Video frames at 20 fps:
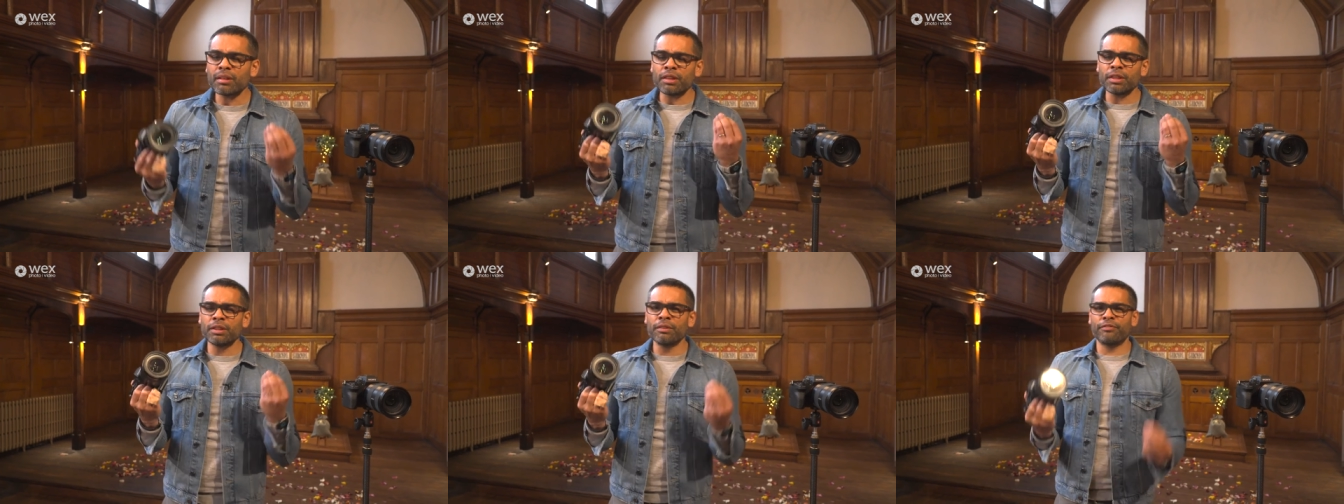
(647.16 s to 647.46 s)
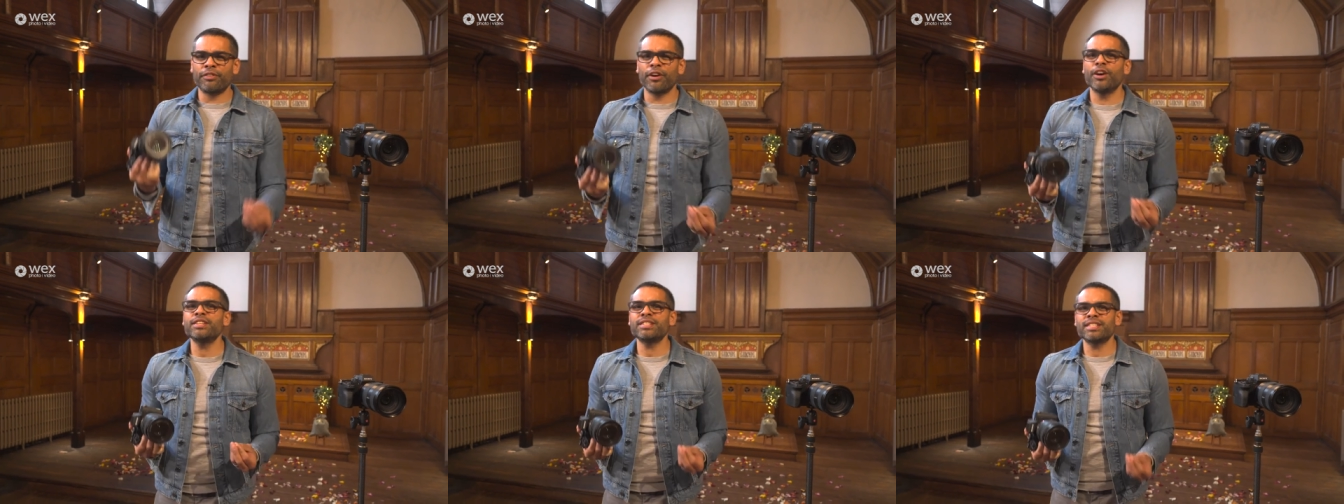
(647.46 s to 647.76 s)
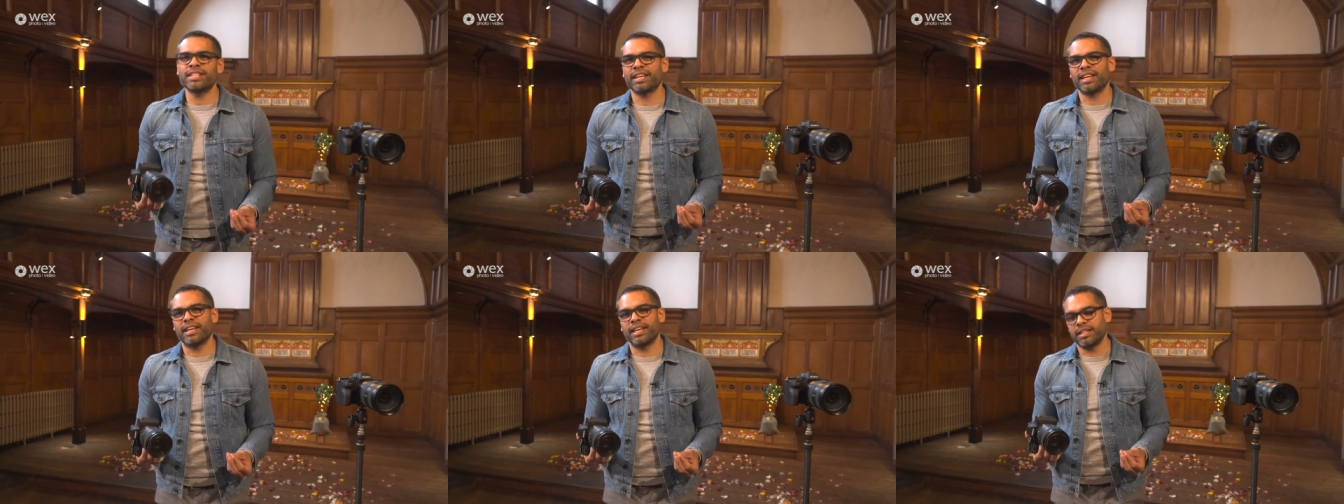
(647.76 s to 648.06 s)
The
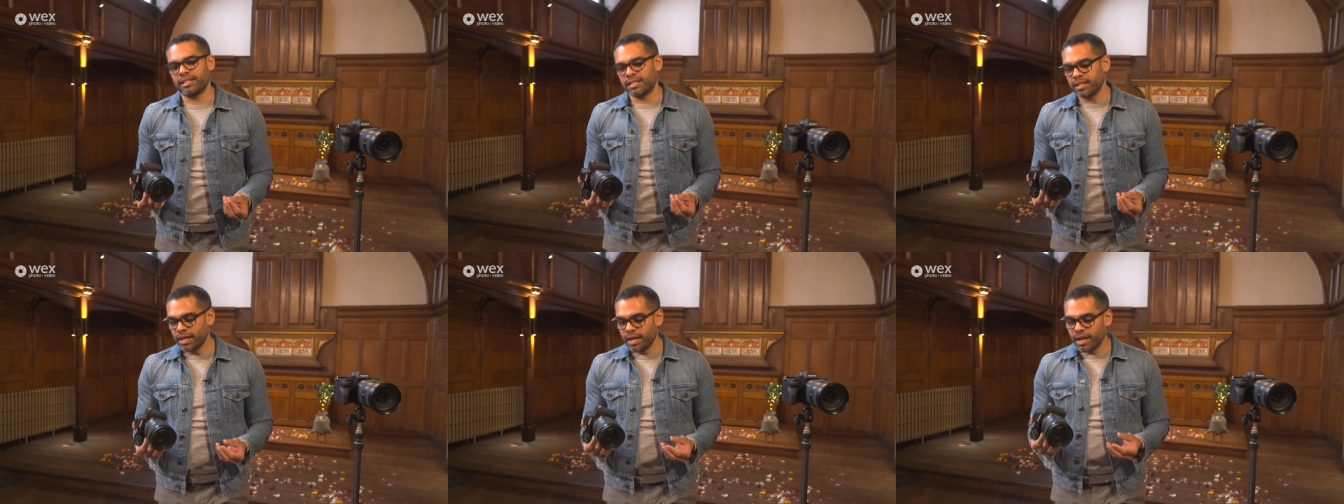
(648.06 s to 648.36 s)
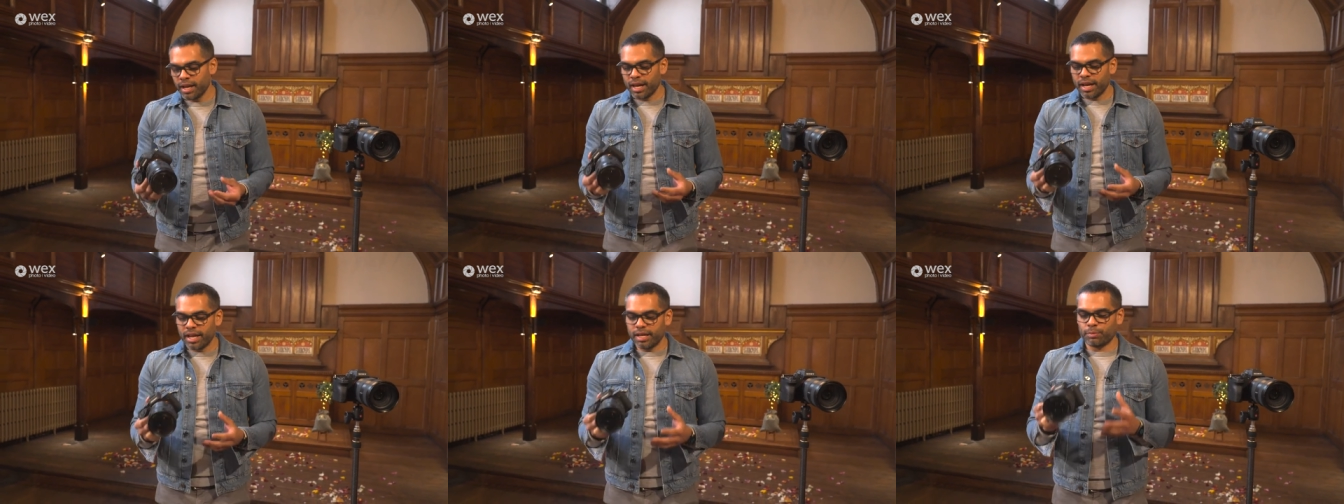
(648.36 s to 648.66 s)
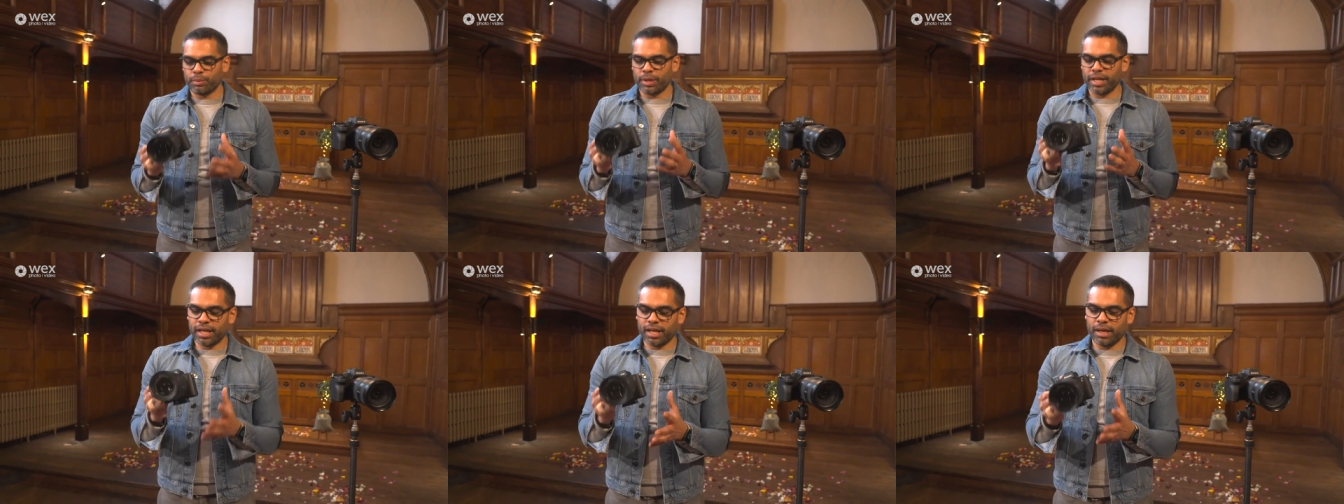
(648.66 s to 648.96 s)
first thing is,
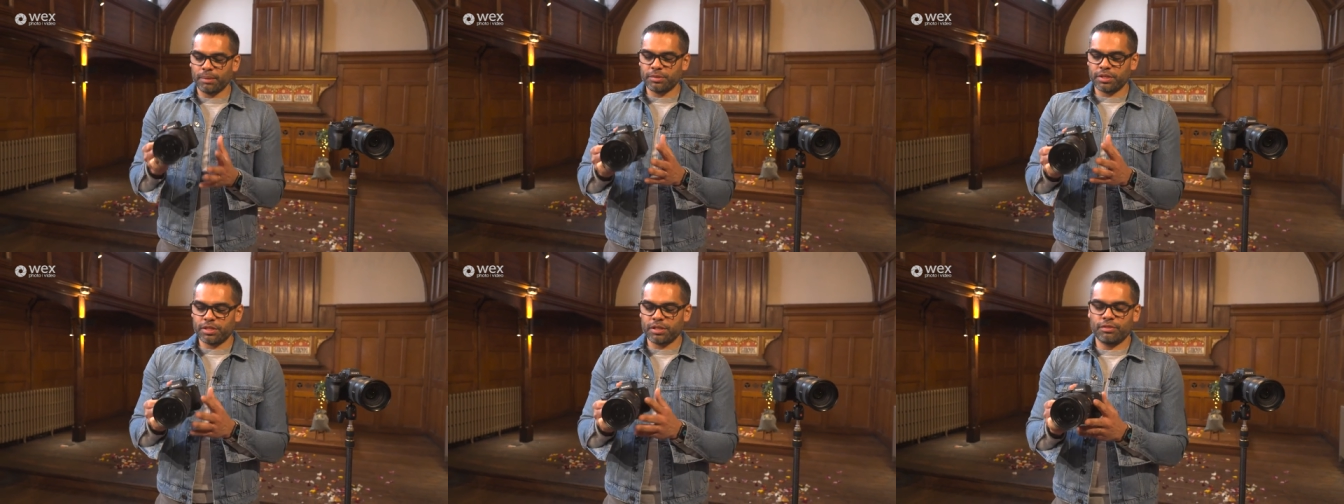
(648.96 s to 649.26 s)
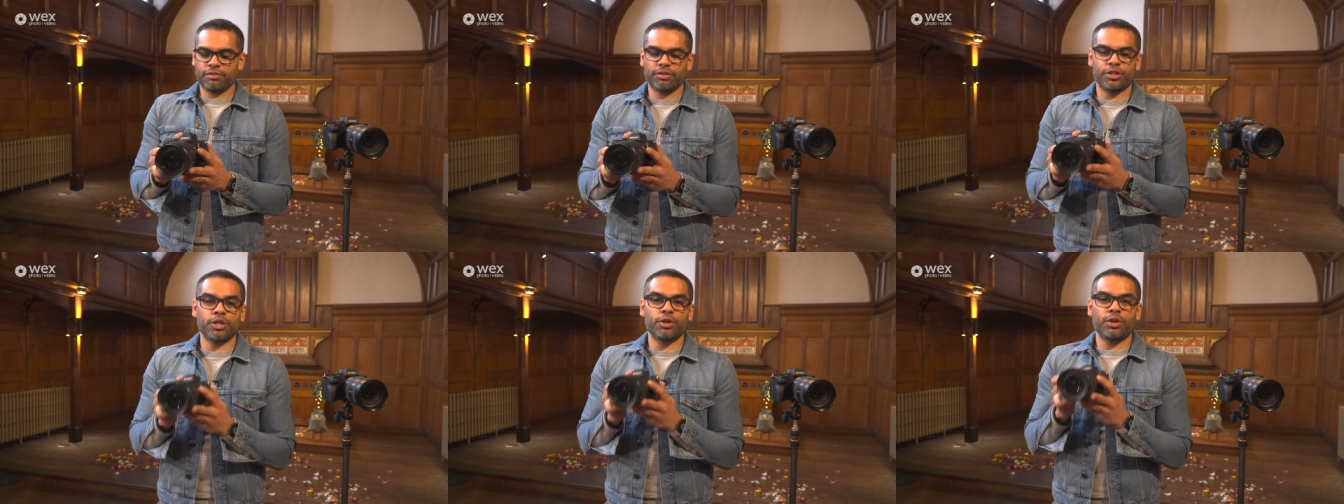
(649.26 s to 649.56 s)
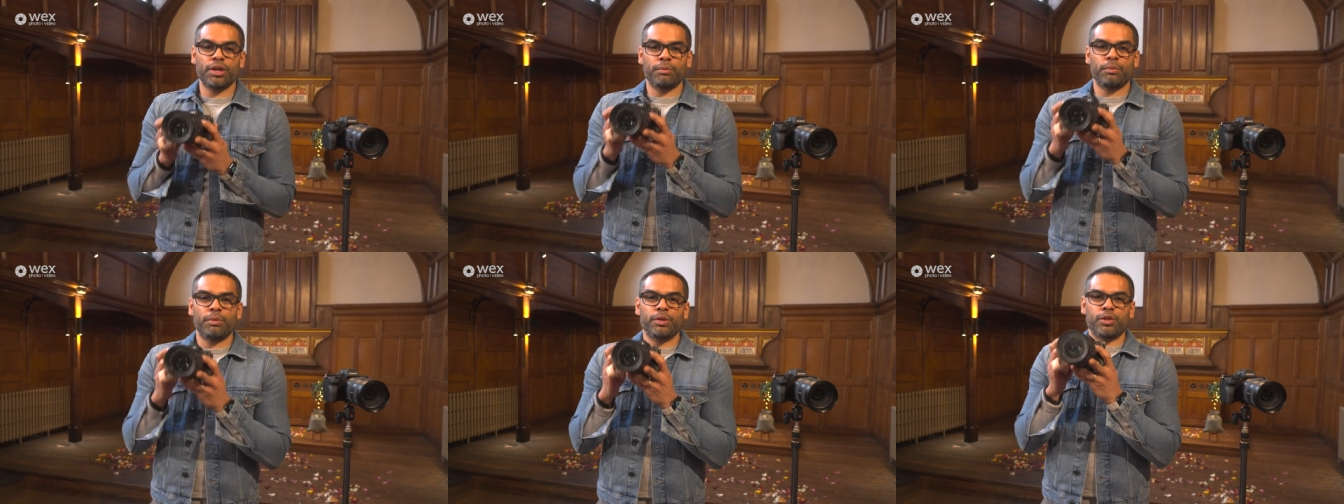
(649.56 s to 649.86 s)
is when it comes to
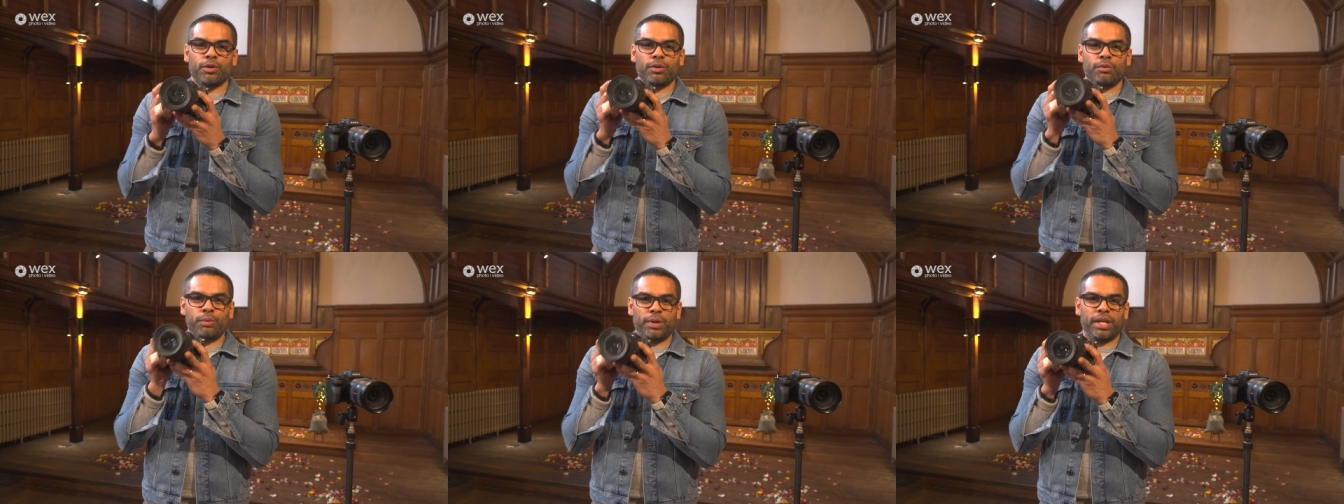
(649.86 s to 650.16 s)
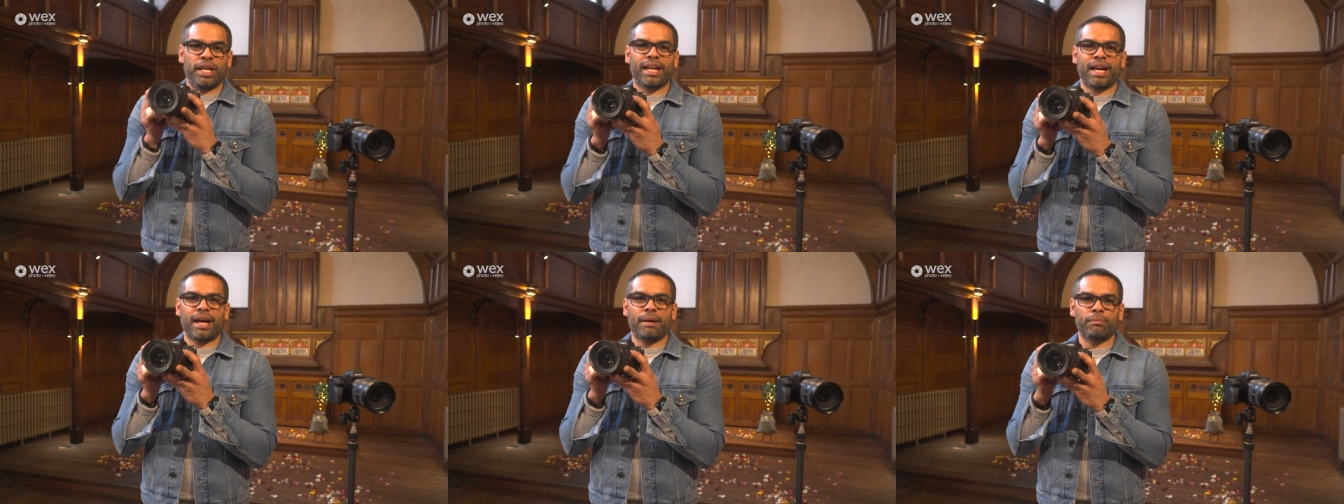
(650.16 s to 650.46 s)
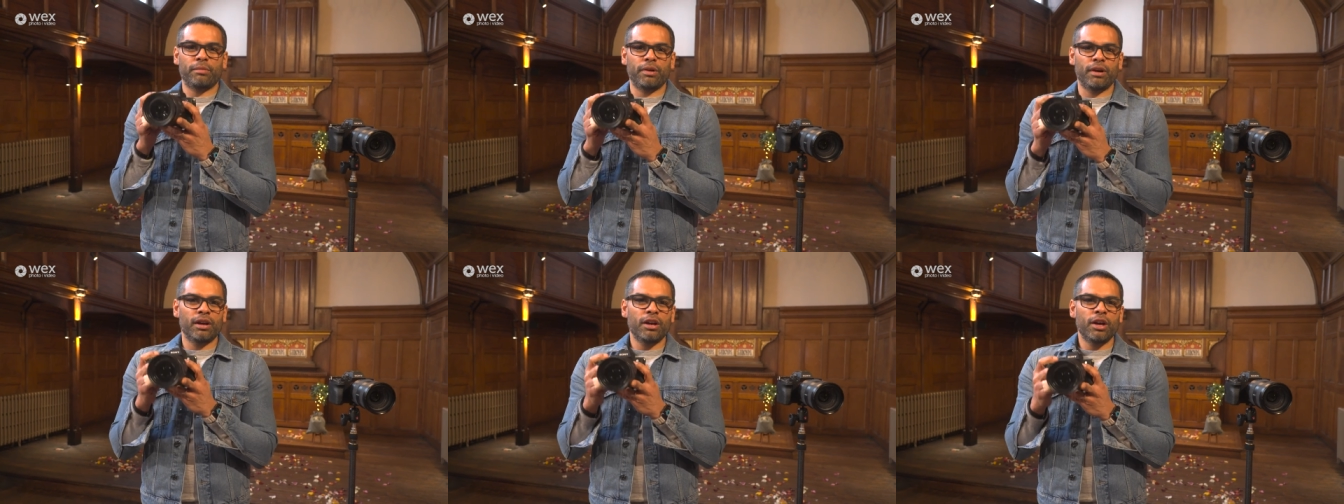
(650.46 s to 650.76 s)
shooting with, your, with a
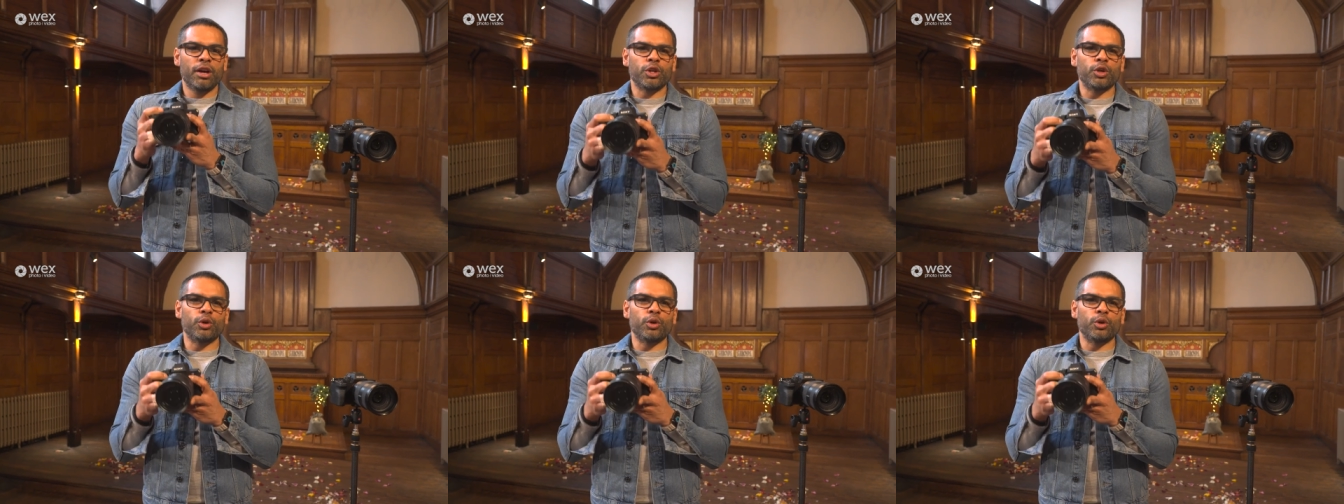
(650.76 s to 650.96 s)
camera,